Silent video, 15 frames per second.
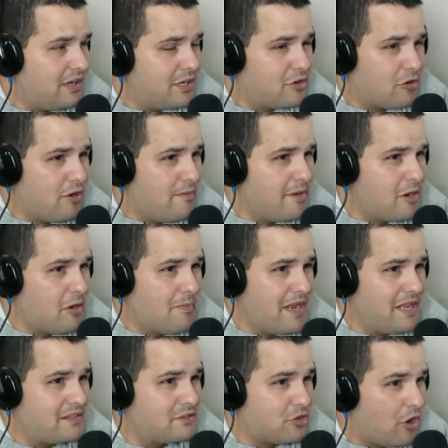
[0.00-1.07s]
a criminal
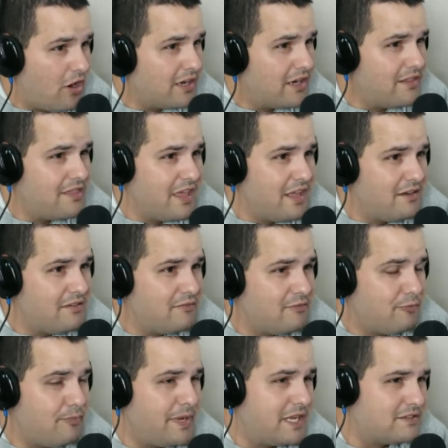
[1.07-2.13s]
may target them
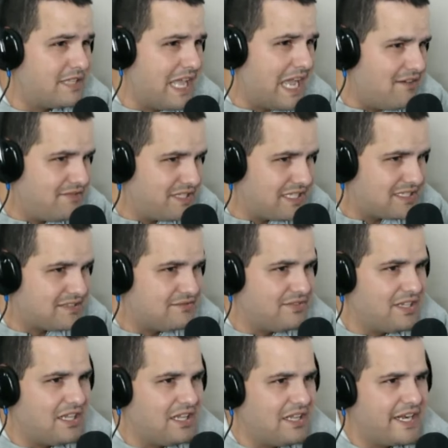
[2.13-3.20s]
because they have a
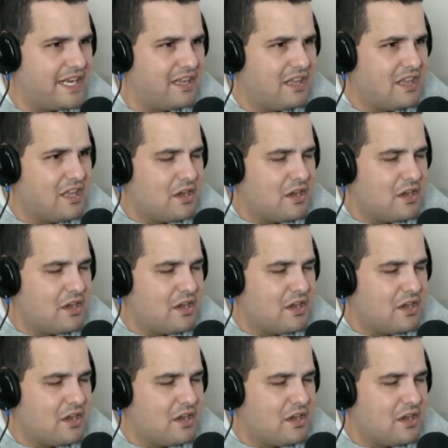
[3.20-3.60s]
disability